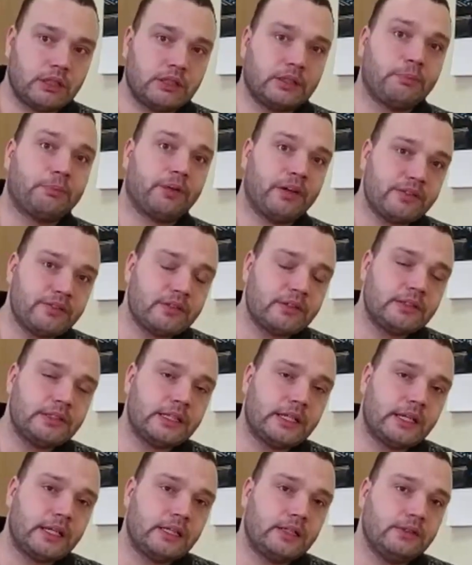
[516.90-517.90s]
the present
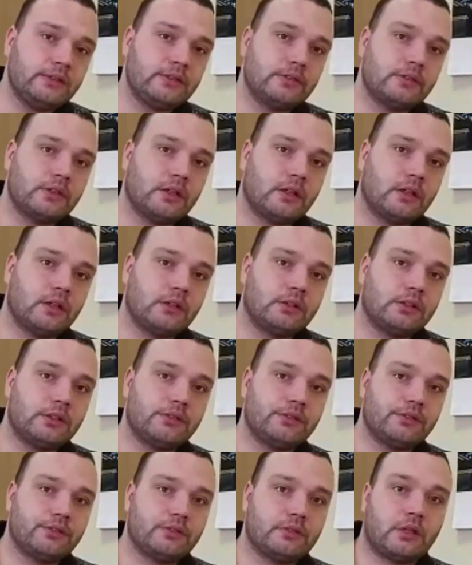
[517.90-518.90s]
days
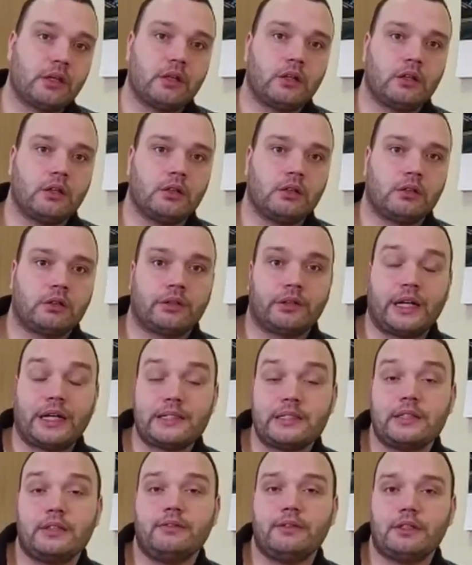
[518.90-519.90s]
this
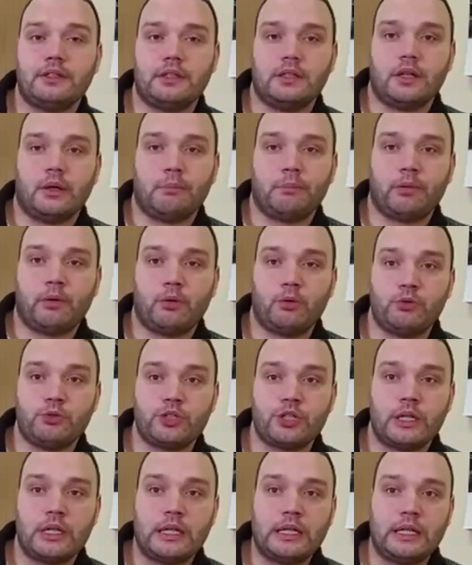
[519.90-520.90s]
creativity
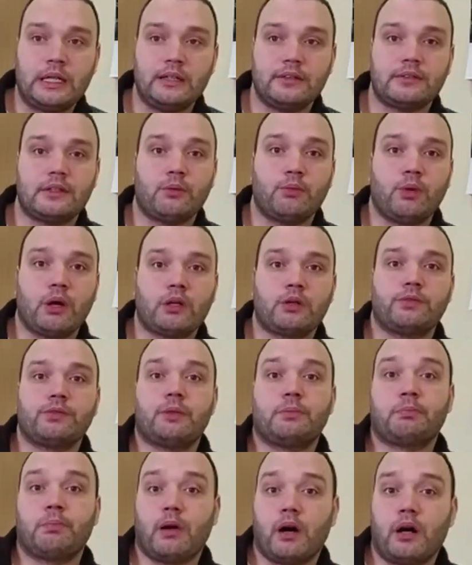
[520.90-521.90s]
approach is the one of
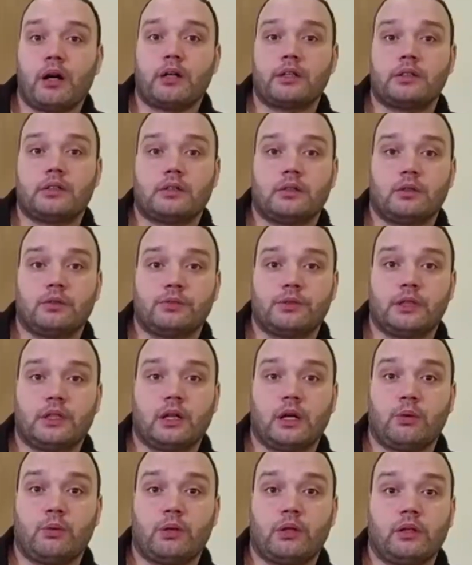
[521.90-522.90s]
the part of
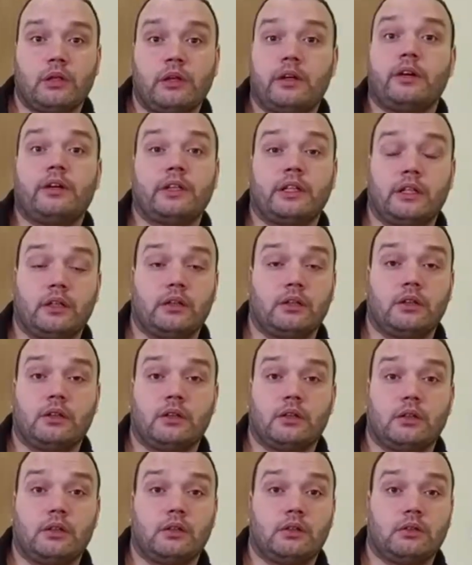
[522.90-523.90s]
our learning
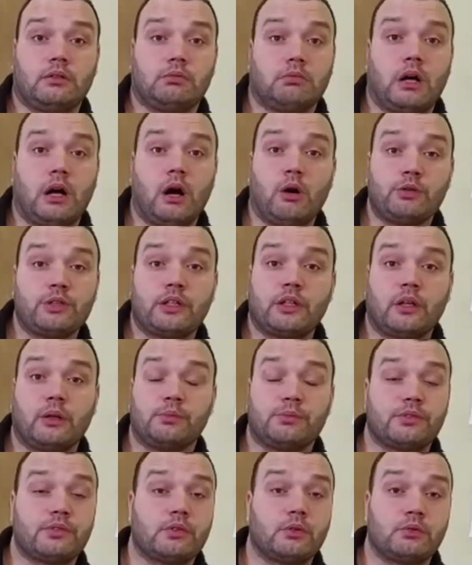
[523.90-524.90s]

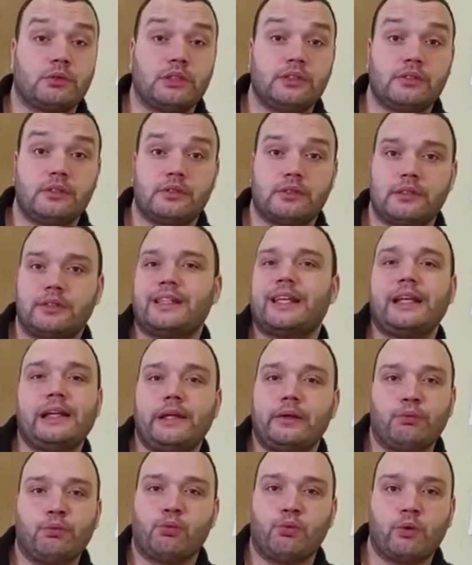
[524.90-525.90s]
outcomes. So this is the
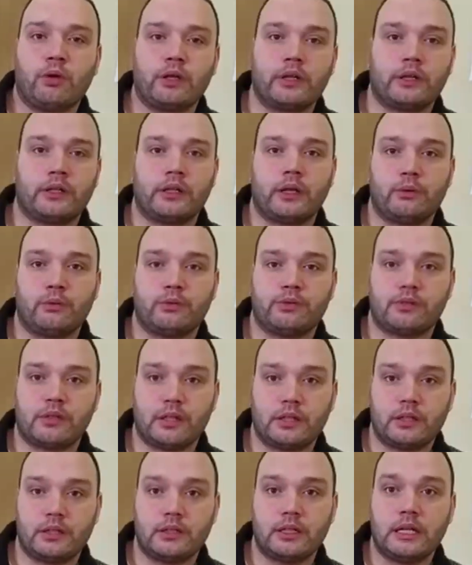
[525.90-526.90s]
daily work, and I would
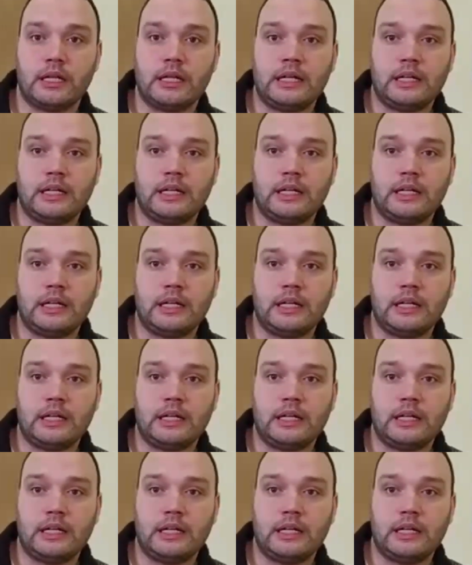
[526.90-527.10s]
say that